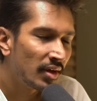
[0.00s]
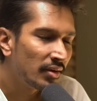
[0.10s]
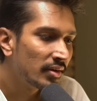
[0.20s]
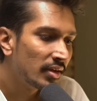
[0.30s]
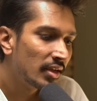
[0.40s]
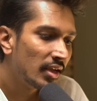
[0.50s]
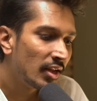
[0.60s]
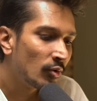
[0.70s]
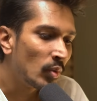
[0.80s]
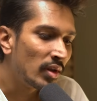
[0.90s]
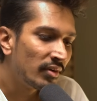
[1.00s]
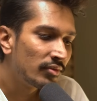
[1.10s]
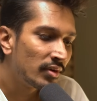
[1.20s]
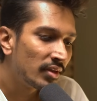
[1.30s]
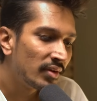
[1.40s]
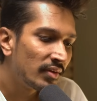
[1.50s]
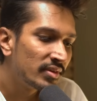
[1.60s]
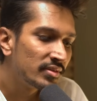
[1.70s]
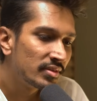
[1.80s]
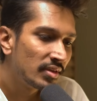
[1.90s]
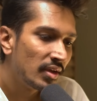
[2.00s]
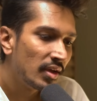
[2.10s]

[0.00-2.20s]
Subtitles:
done. And now 25-35 is